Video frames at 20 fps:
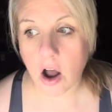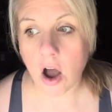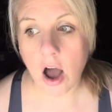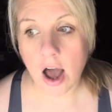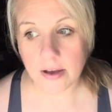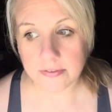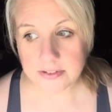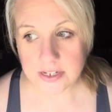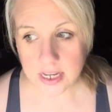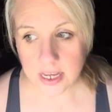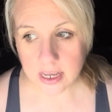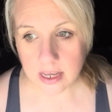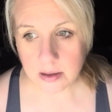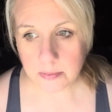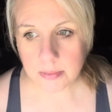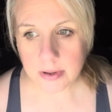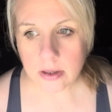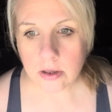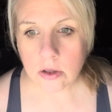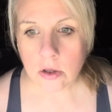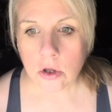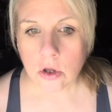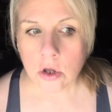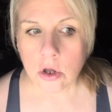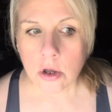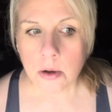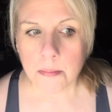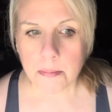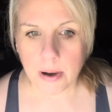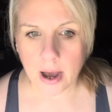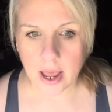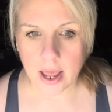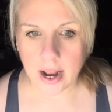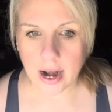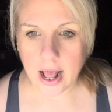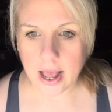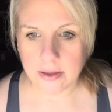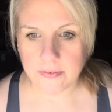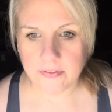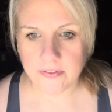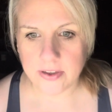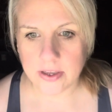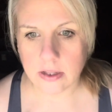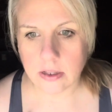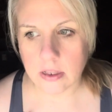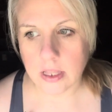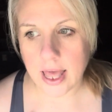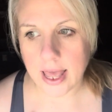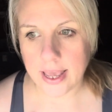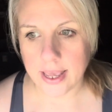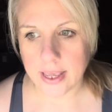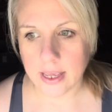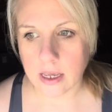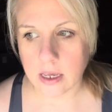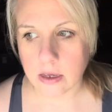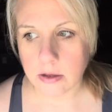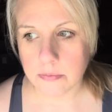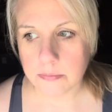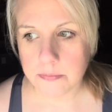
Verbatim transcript: off to him, but I feel like